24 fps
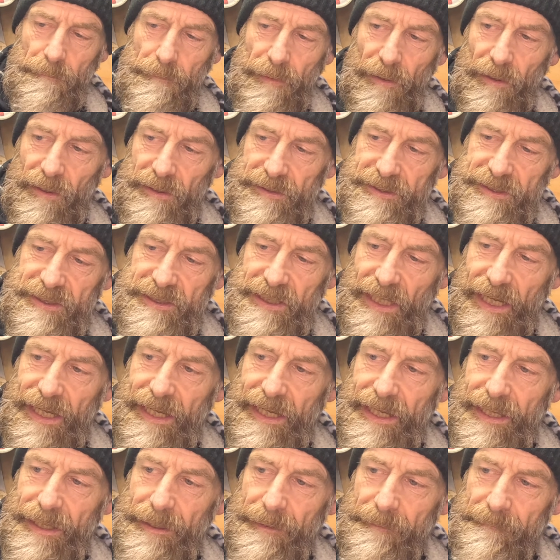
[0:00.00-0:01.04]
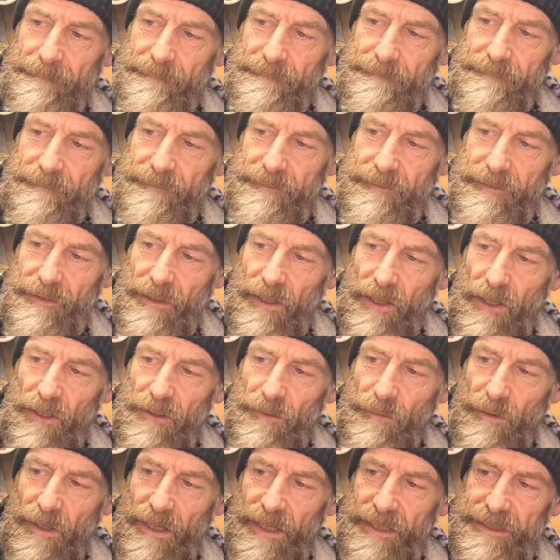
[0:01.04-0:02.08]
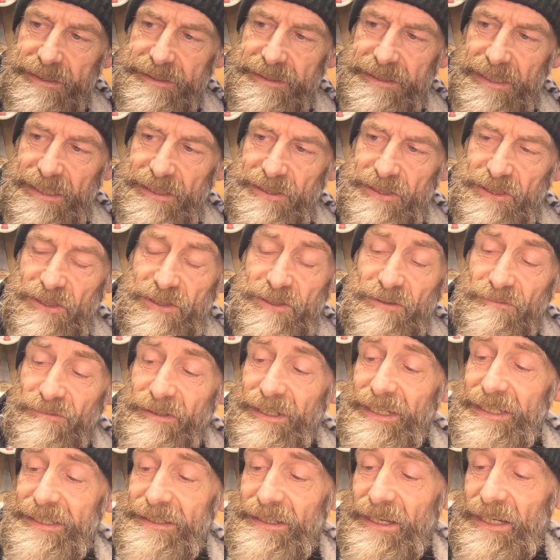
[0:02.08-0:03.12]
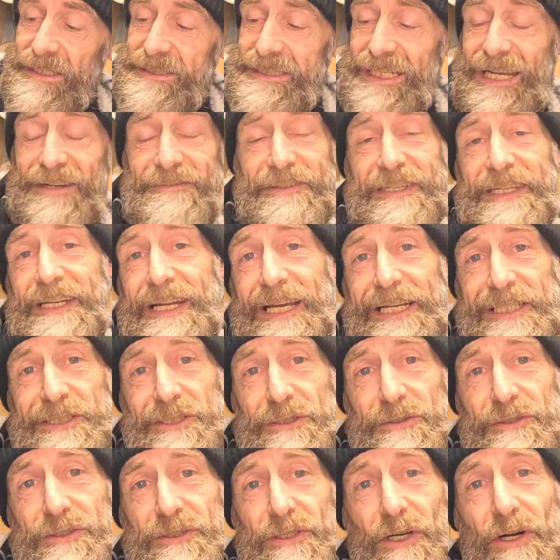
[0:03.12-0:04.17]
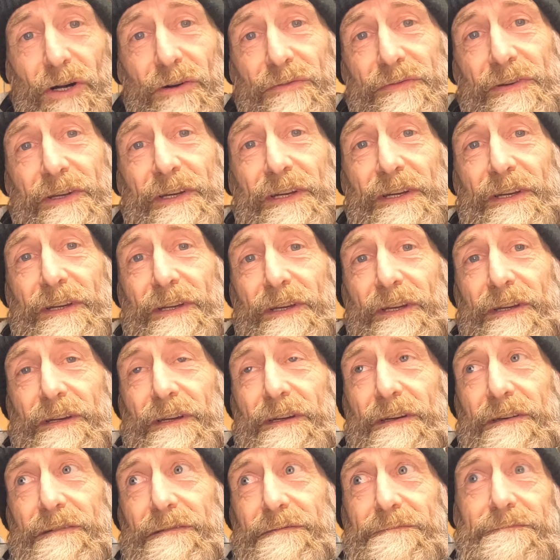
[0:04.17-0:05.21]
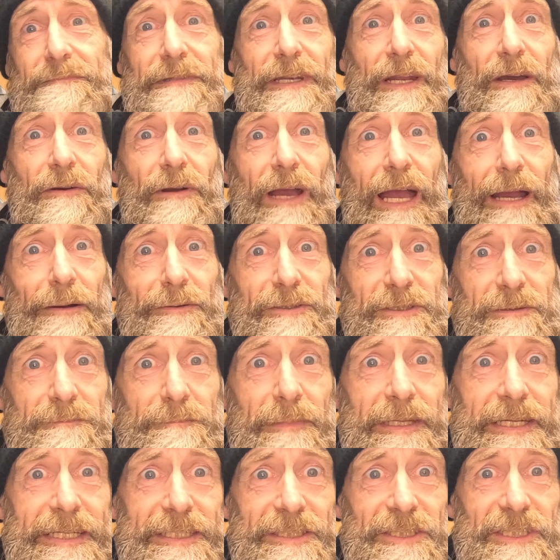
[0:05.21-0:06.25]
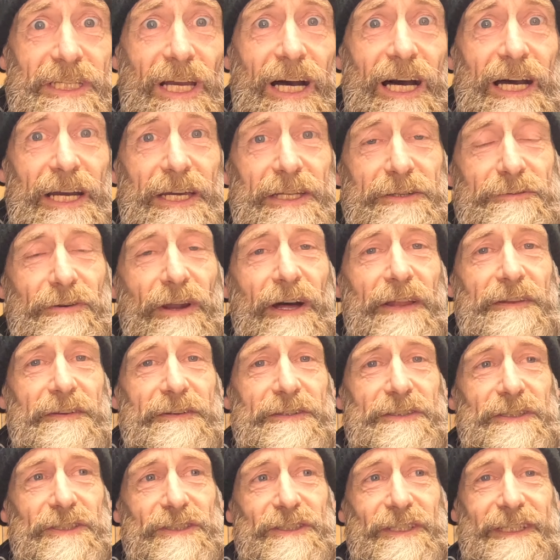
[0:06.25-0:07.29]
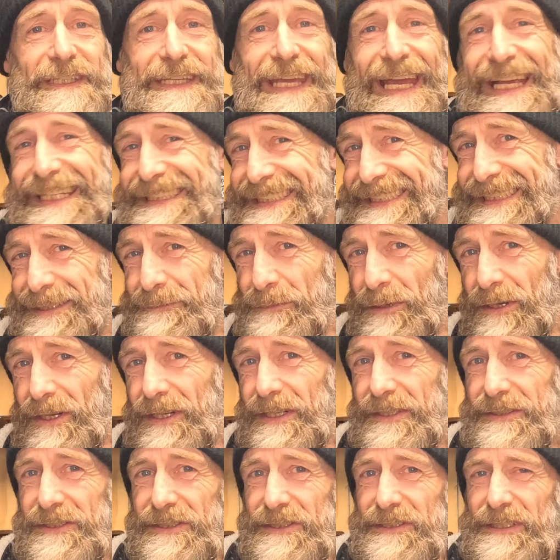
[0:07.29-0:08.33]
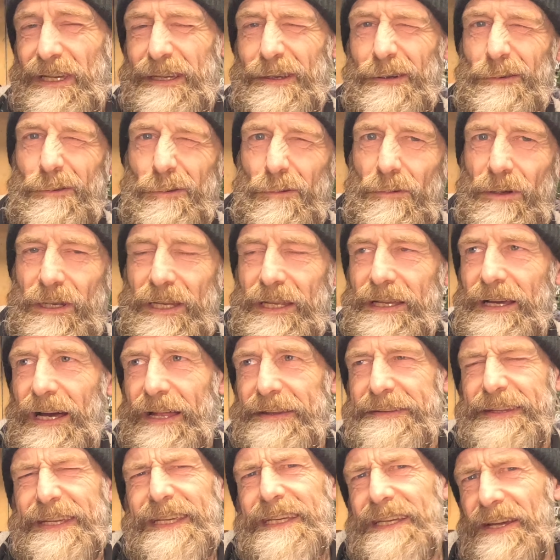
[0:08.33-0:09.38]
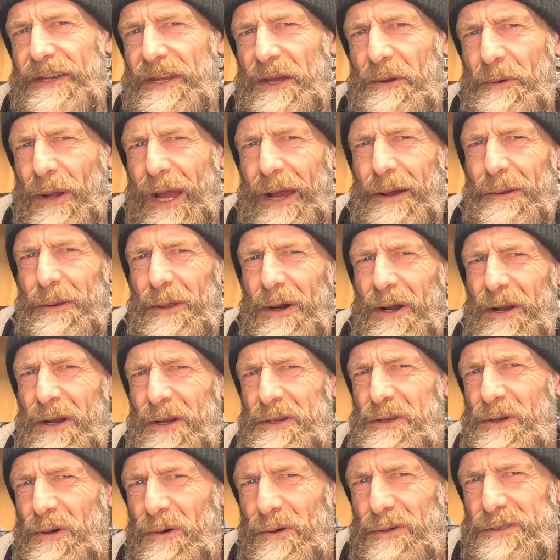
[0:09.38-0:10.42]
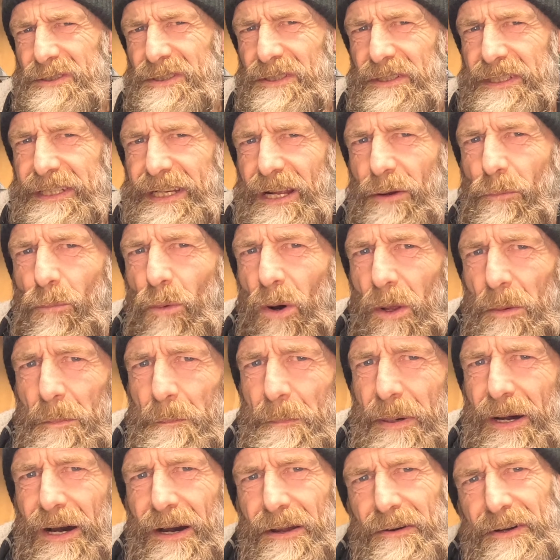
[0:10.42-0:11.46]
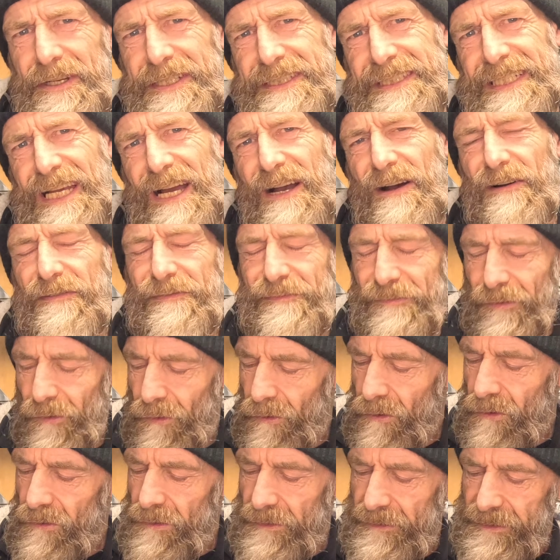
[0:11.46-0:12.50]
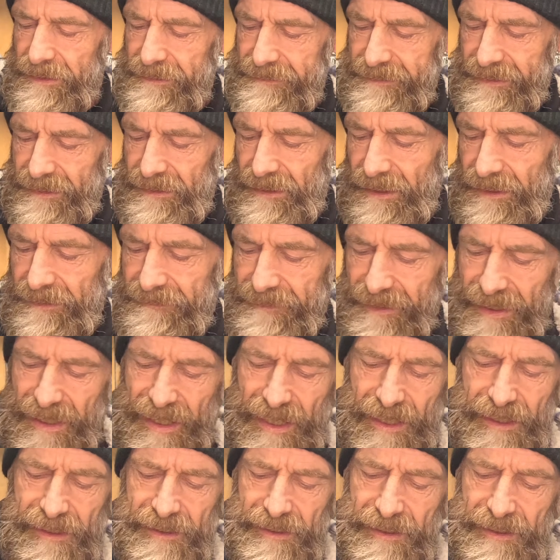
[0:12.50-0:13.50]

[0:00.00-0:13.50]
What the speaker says: But otherwise, it's just a really nice having an actual sort of hours and minutes guide rather than just a guesstimate, just going, oh, well, I think I know how long a quarter, one bar is out of 4 or anything like that.